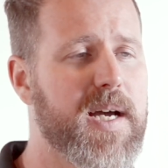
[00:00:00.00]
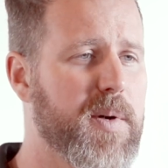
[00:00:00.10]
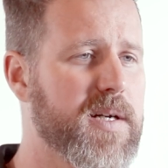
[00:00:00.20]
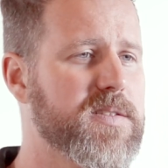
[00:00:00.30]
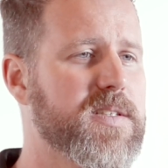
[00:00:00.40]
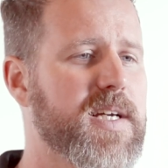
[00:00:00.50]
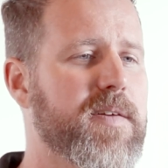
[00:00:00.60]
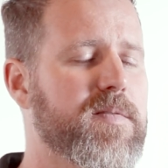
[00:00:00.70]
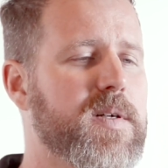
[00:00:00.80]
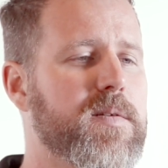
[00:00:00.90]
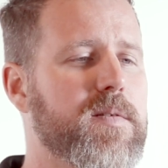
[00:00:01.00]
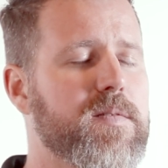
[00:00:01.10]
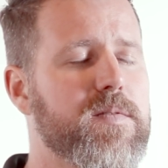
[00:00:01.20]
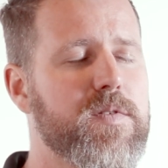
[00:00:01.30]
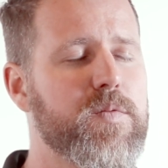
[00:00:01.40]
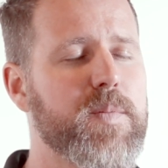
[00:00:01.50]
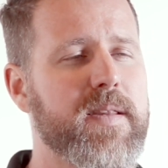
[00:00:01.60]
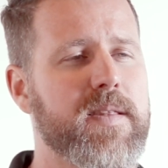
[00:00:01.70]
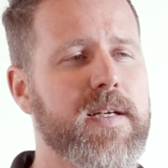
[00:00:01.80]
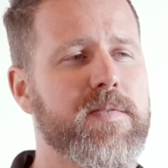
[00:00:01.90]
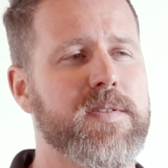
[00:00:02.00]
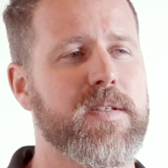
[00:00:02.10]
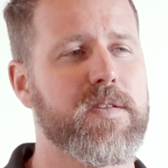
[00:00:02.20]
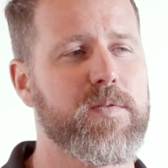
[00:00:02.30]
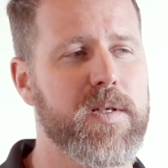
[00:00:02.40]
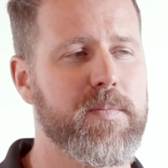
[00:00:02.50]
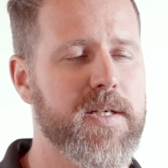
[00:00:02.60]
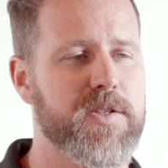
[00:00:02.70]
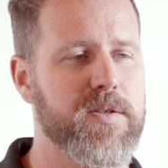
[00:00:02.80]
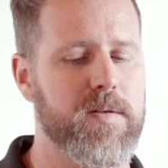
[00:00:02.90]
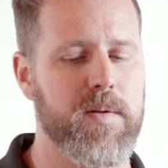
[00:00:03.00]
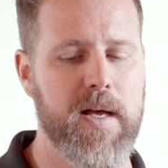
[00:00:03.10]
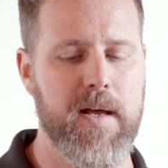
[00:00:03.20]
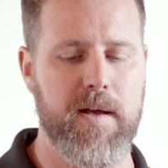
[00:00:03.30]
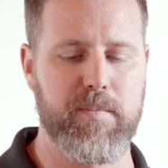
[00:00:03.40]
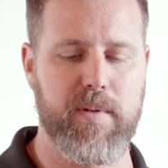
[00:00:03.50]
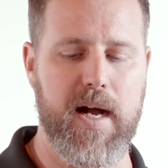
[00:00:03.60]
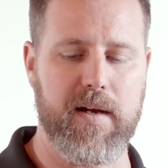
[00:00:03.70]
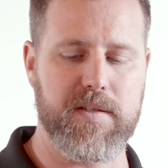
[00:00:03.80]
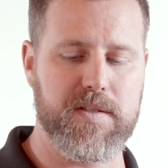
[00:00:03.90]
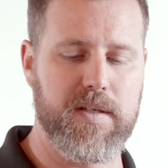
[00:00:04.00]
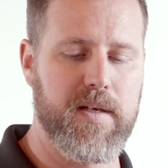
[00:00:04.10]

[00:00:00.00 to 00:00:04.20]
The eye box is kind of what you might think of as a 3-dimensional box